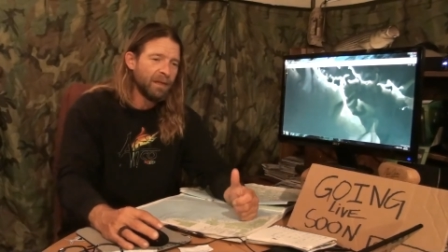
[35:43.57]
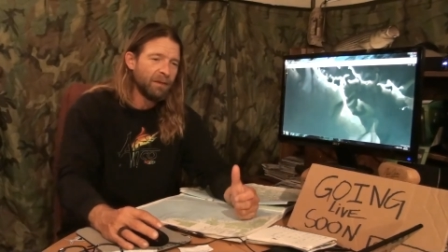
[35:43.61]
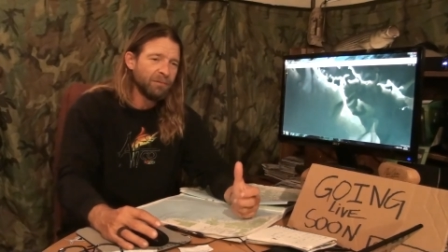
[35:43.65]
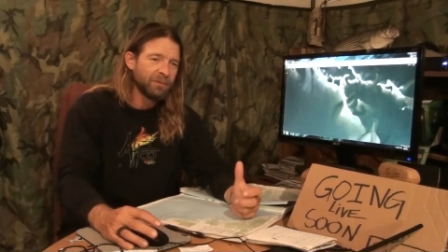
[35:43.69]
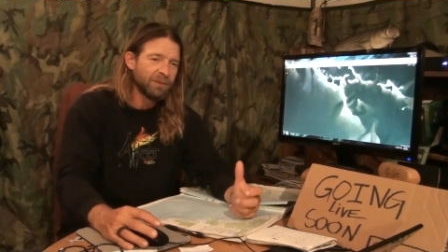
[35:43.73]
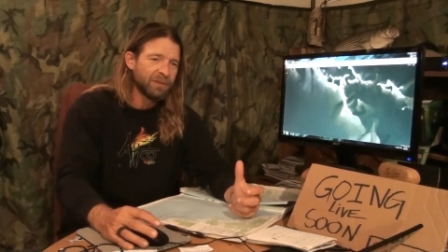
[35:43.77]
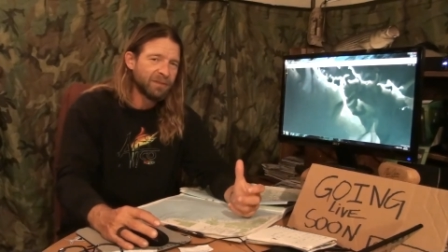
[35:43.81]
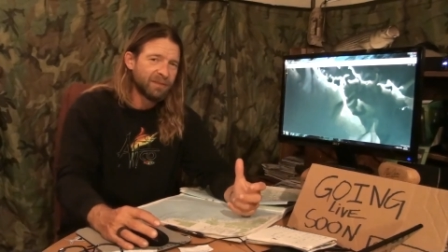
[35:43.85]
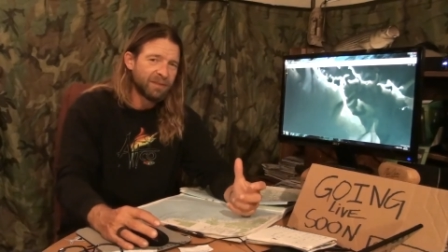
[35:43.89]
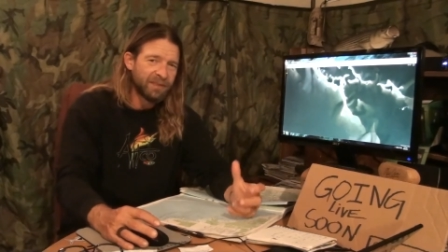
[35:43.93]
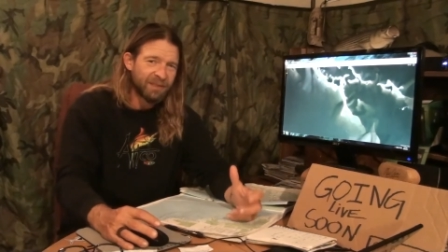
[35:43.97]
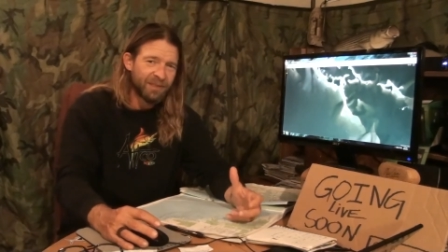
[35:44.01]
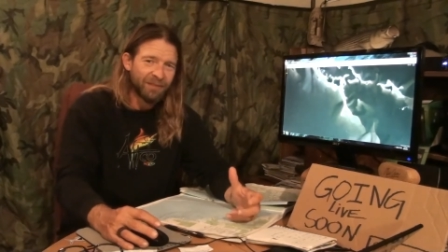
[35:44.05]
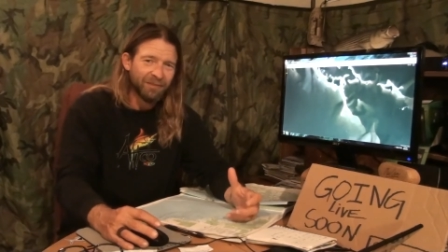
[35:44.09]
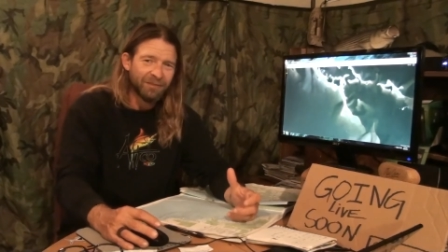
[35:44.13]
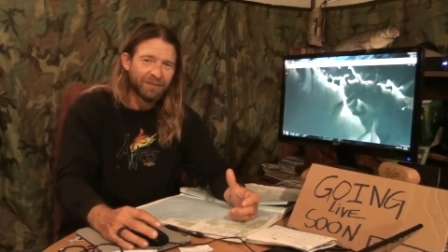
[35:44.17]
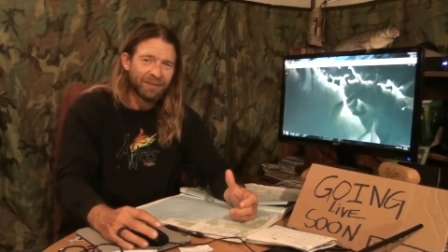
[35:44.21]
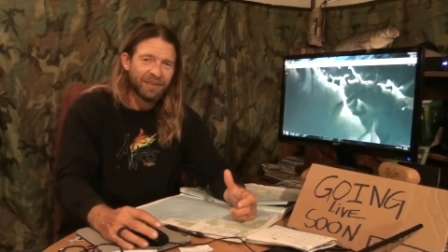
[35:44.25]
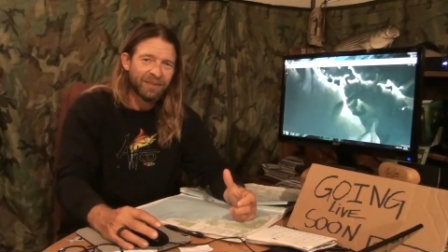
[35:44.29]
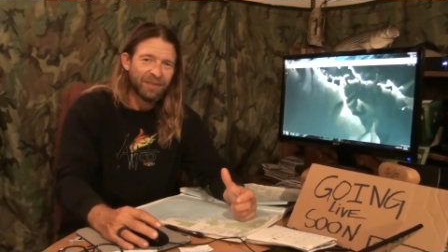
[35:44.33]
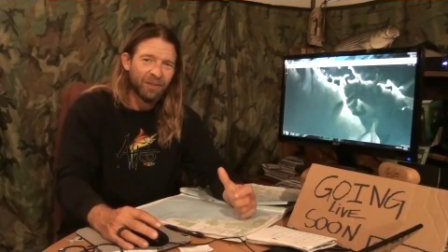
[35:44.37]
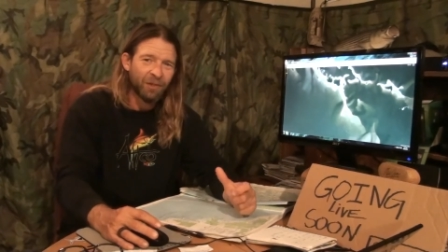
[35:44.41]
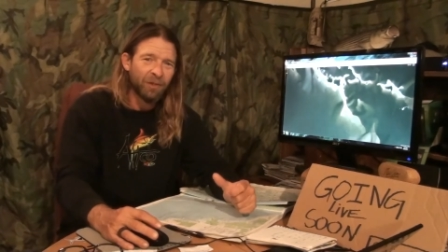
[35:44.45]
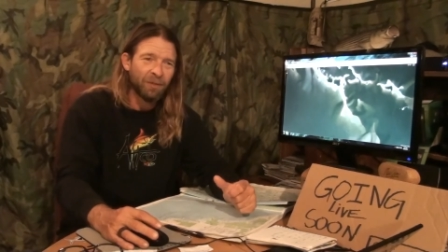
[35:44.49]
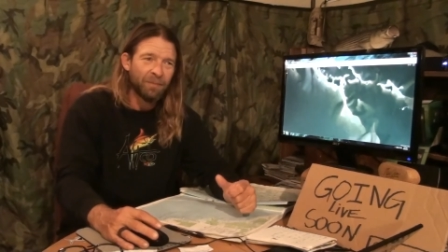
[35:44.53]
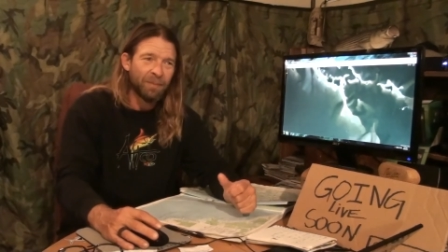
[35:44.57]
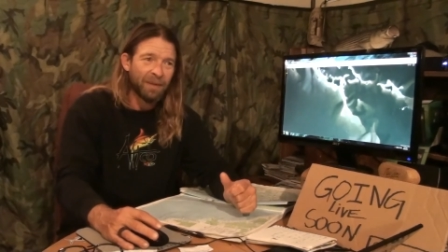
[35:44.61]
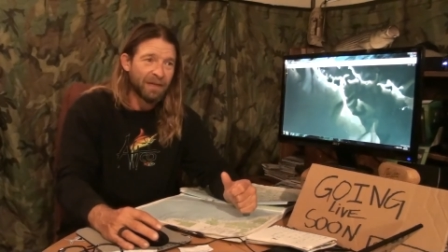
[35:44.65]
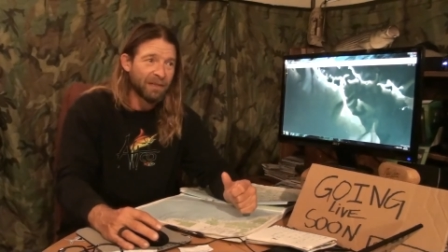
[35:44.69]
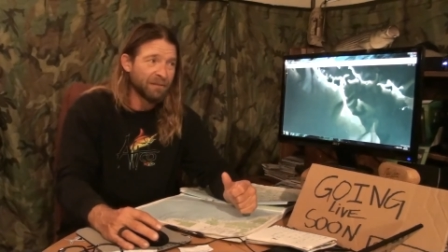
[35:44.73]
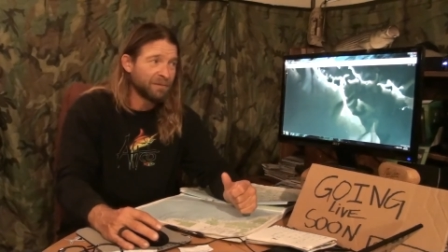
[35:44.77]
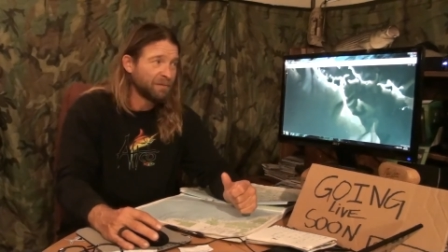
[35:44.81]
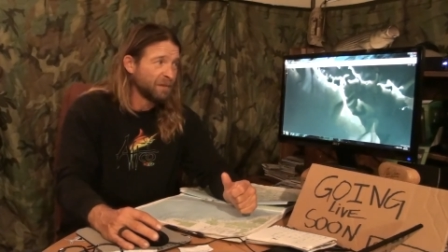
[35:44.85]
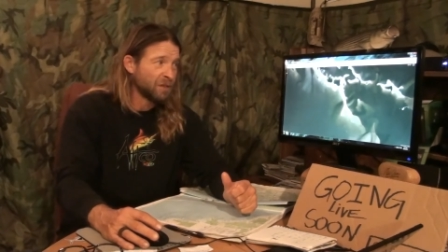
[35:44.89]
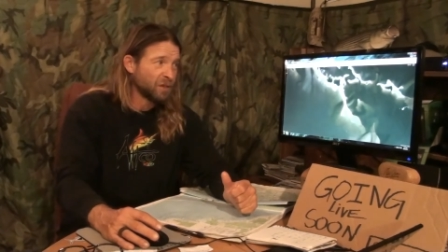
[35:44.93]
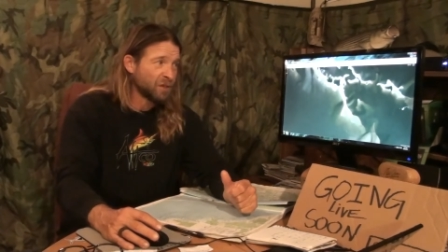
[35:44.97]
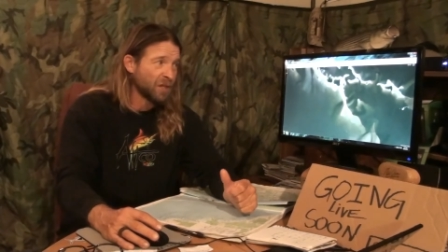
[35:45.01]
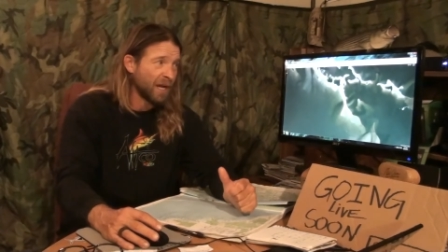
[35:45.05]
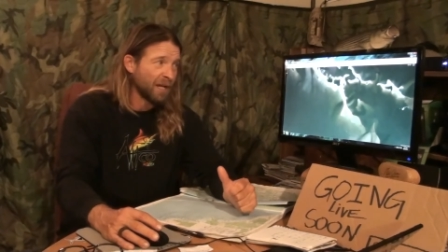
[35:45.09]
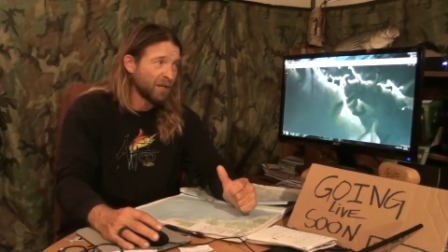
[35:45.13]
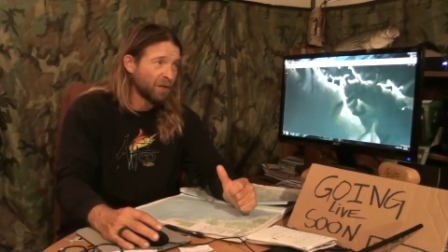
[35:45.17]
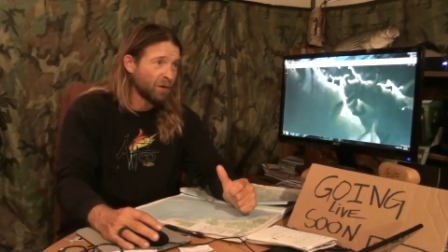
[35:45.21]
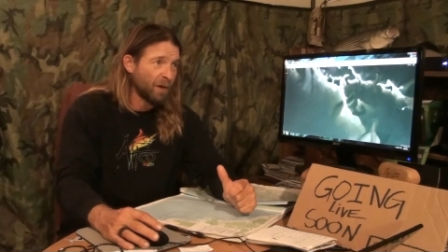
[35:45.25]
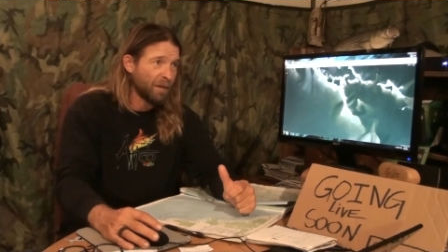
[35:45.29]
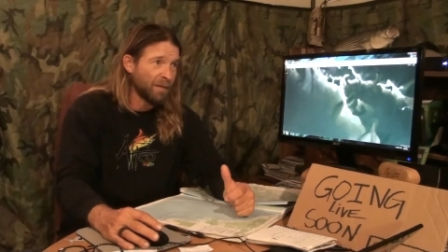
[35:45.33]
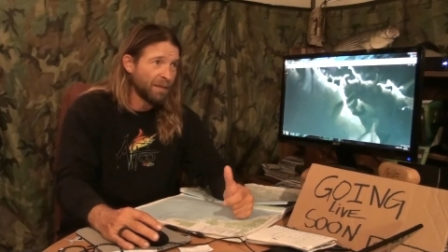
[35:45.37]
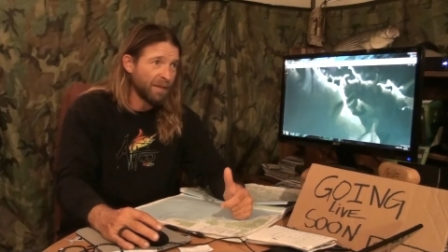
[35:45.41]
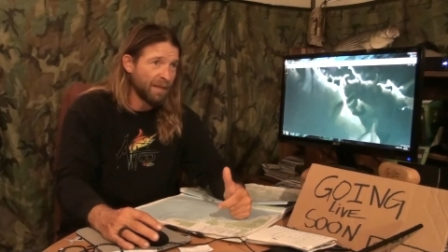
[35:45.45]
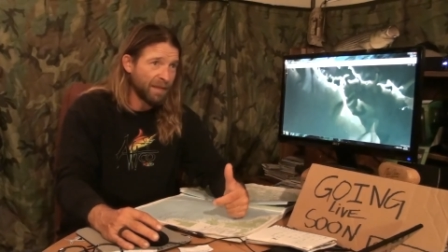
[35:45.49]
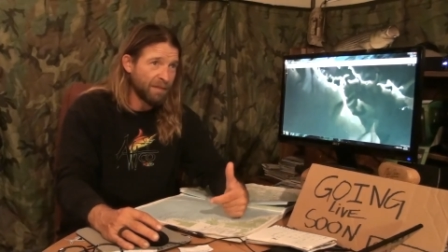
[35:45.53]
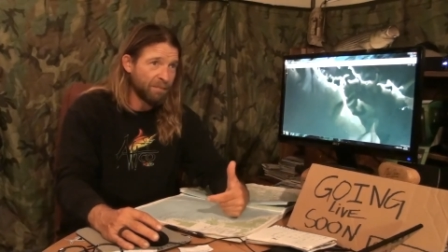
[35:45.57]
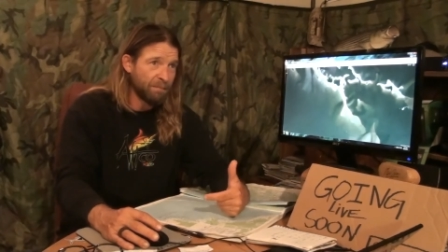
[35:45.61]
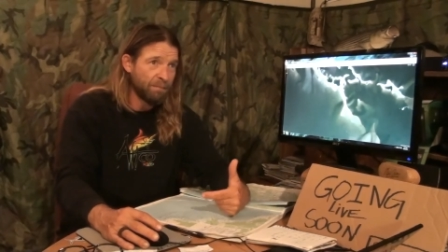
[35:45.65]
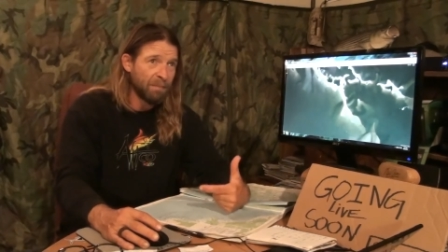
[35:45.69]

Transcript: it was still the biggest fish I caught.